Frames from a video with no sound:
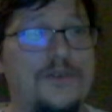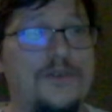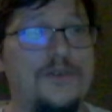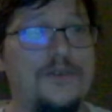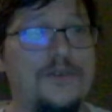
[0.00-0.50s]

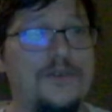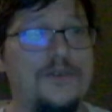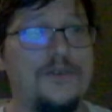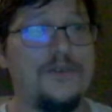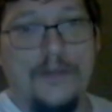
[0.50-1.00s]
you
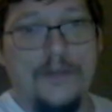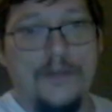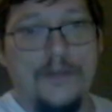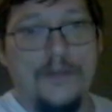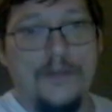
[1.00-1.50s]
wonder how
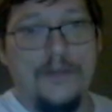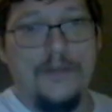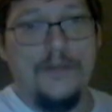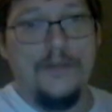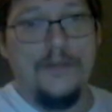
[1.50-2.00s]
much is
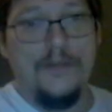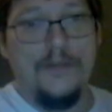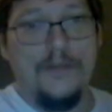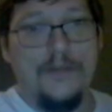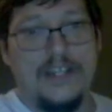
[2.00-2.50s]

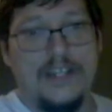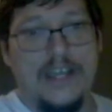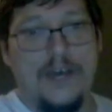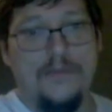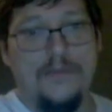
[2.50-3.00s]
staged,
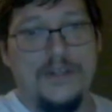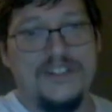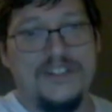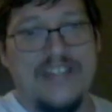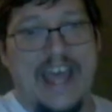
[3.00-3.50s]
how much
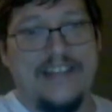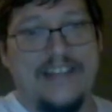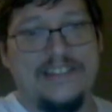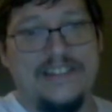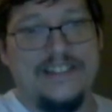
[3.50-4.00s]
is
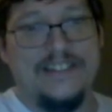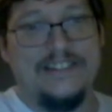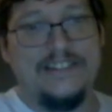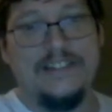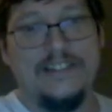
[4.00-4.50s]
accident,
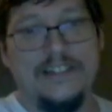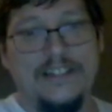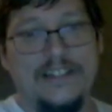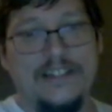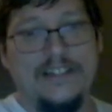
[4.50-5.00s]

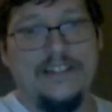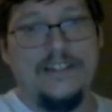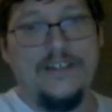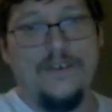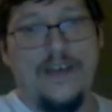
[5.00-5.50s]

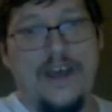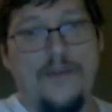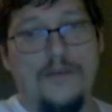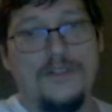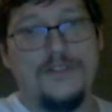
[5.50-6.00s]
how
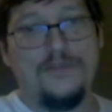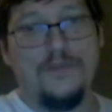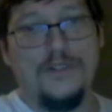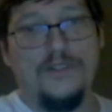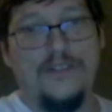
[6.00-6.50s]
much is
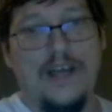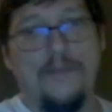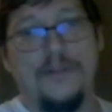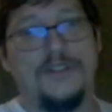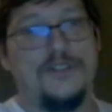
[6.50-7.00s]
real, how
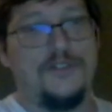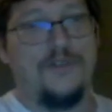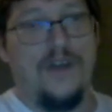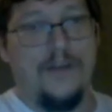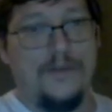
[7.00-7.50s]
much is
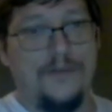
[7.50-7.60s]
drama.